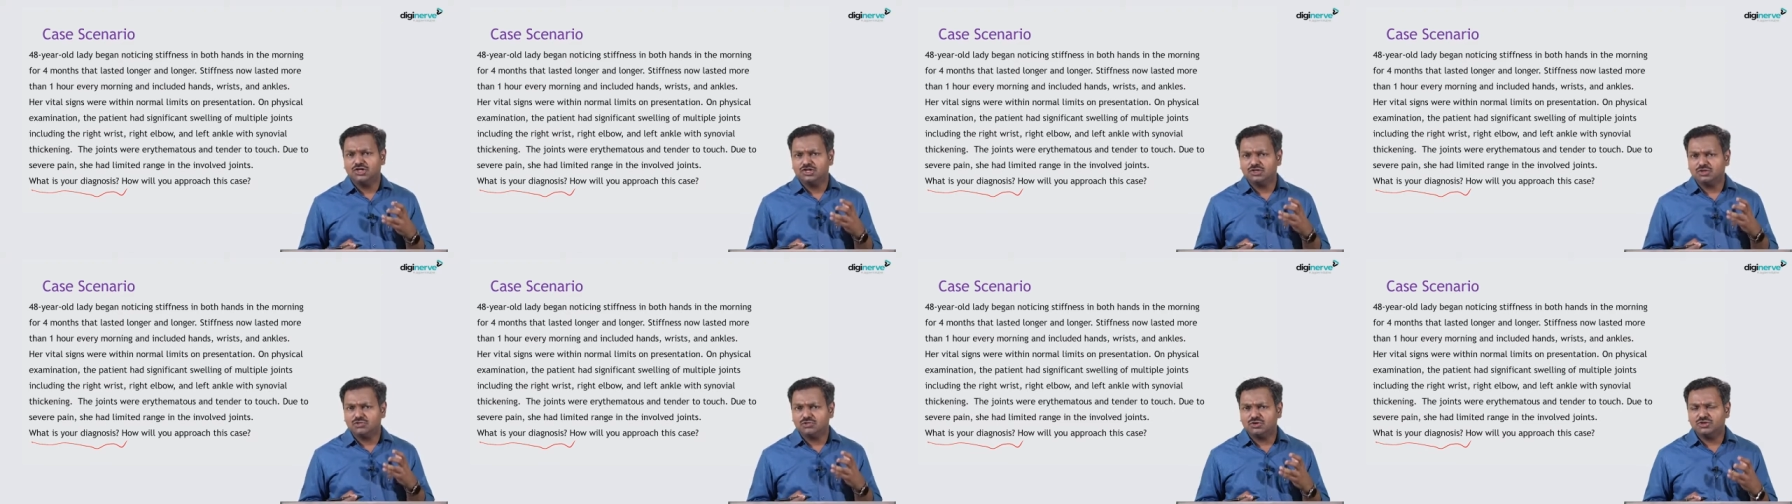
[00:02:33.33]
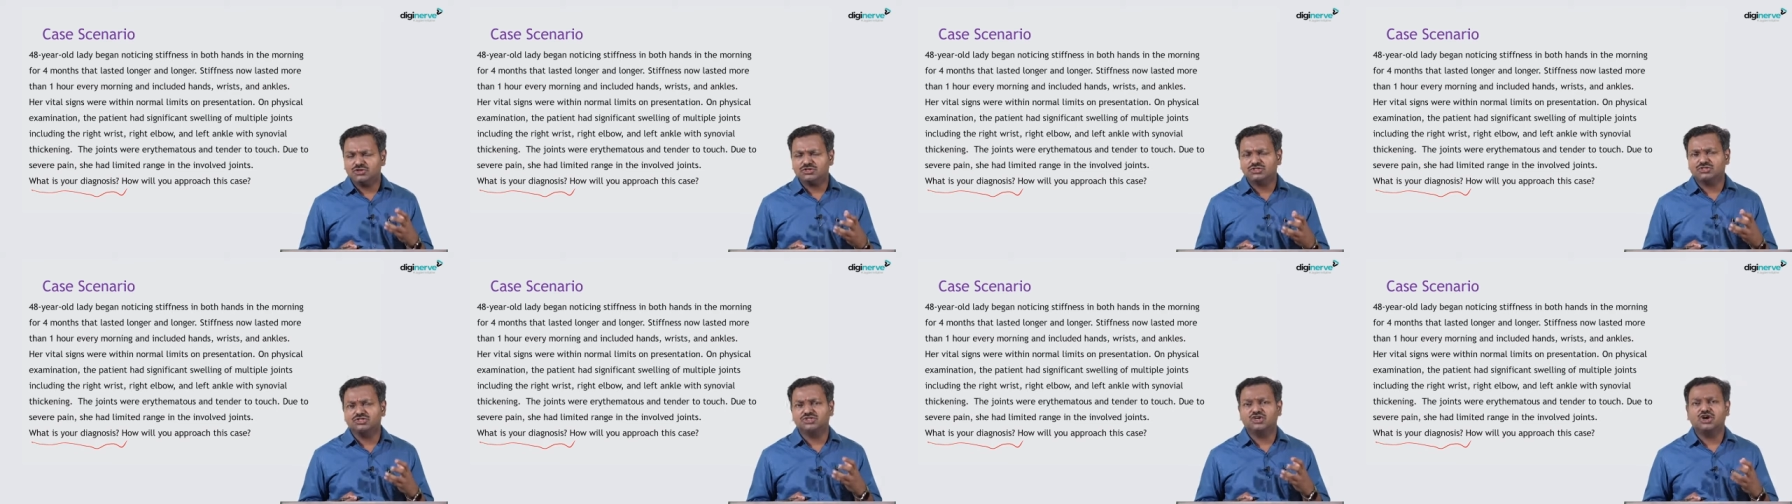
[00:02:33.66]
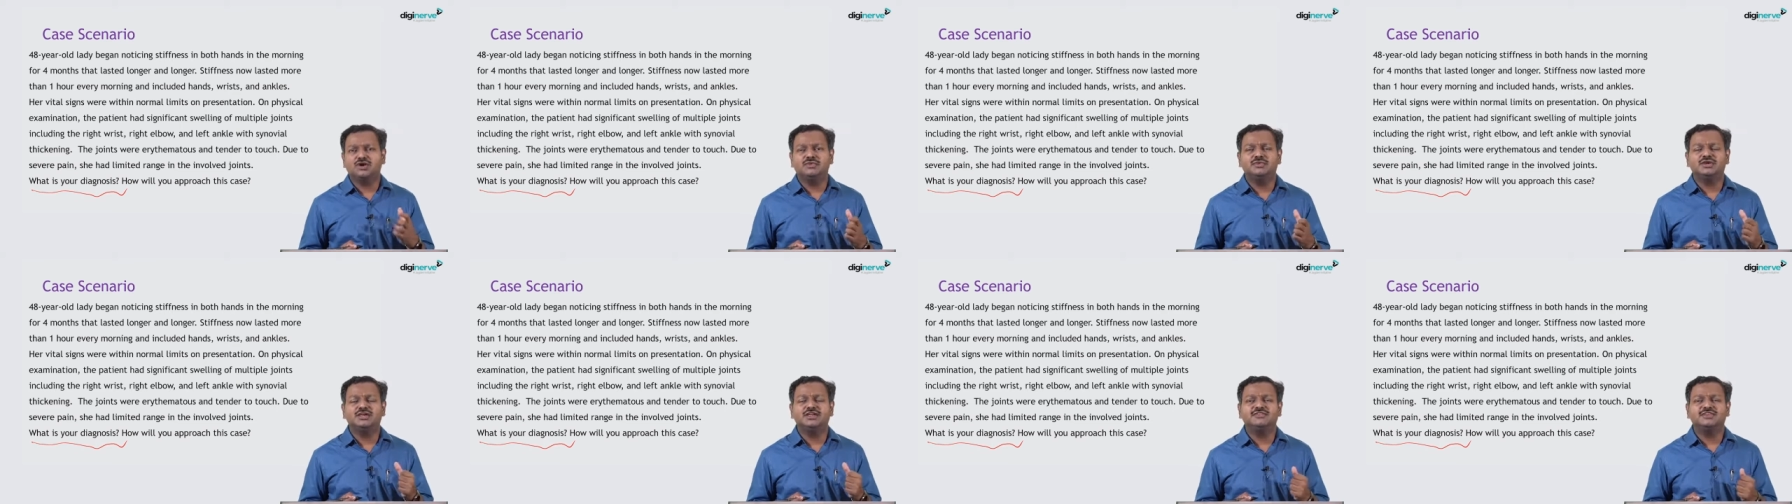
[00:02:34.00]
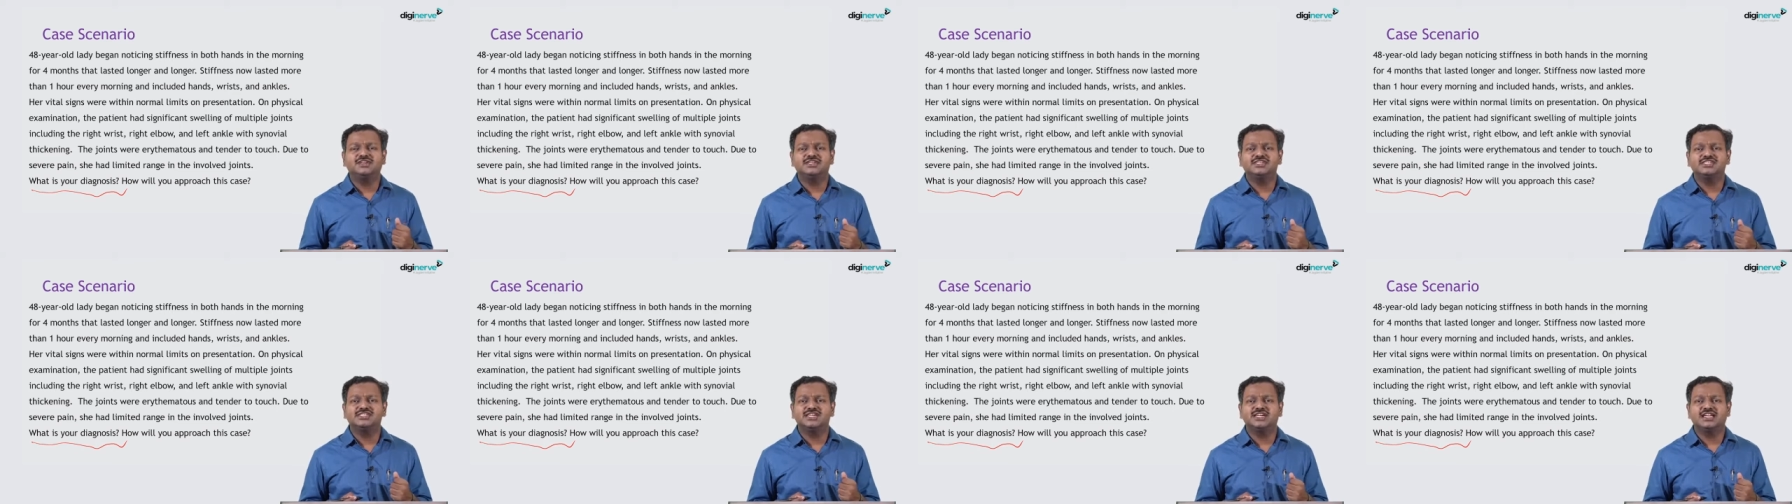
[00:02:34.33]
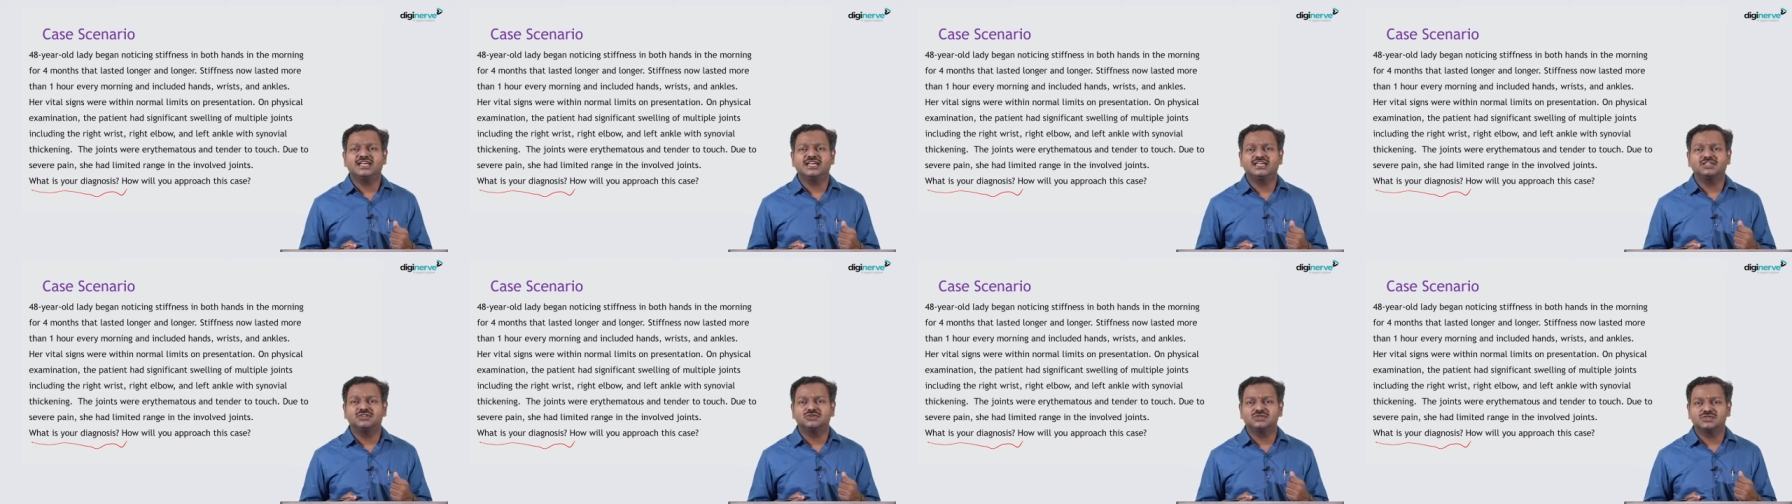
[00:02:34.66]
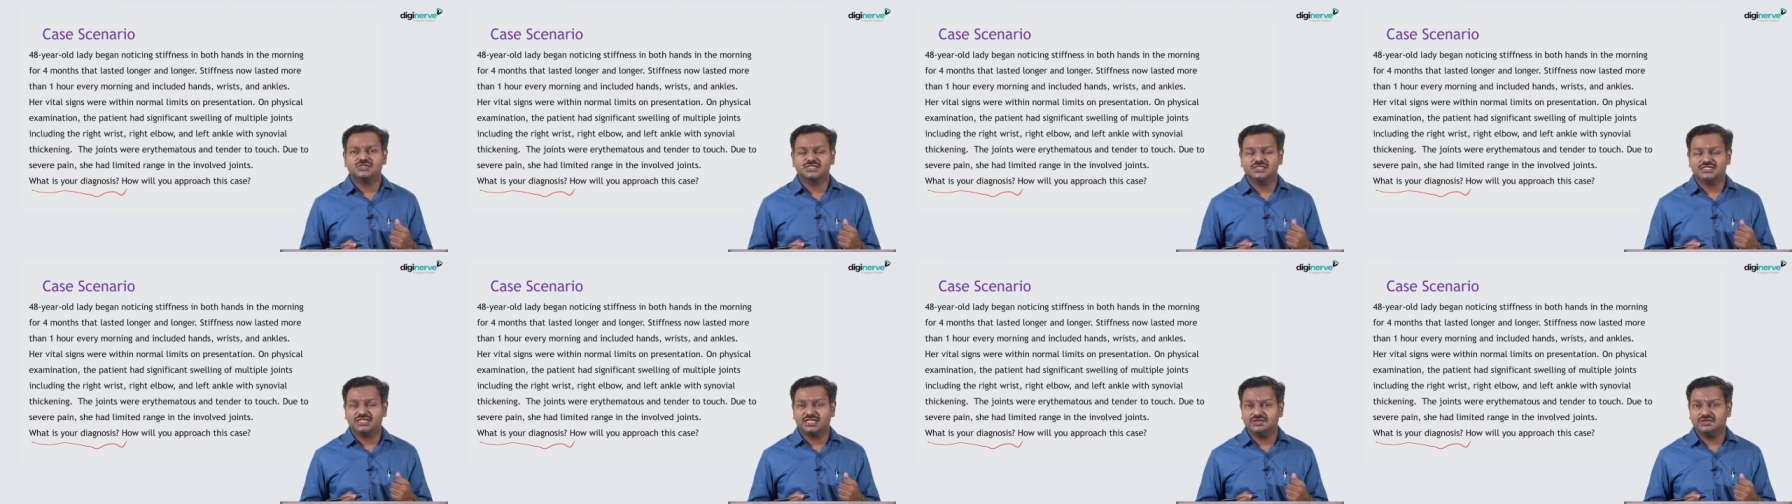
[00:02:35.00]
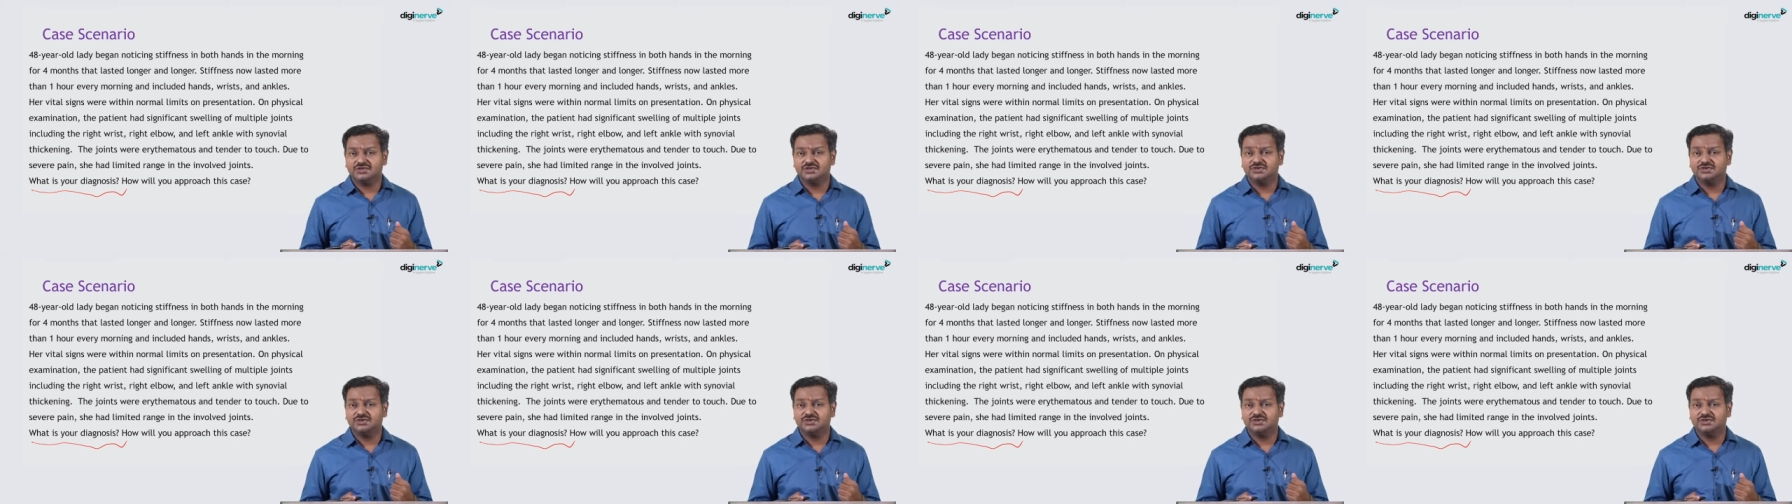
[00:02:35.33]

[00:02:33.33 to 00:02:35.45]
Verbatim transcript: The most common differential diagnosis that